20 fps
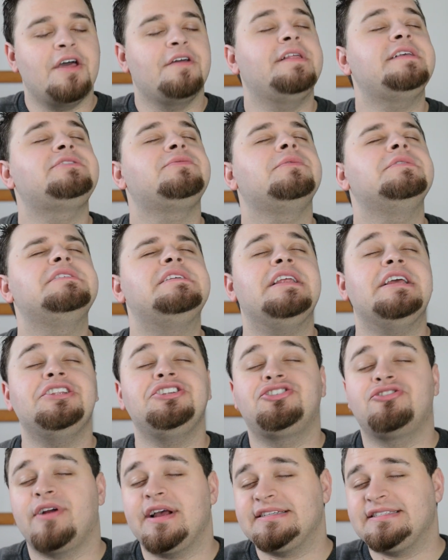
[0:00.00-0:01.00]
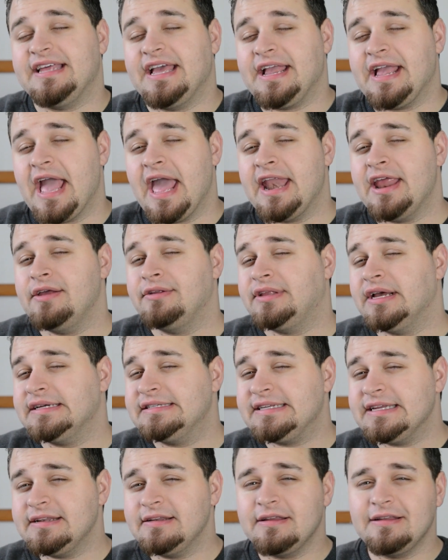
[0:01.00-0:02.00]
Now this one's interesting, and it
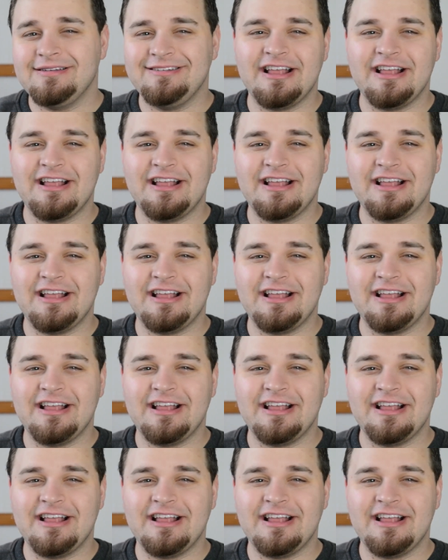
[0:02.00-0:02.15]
doesn't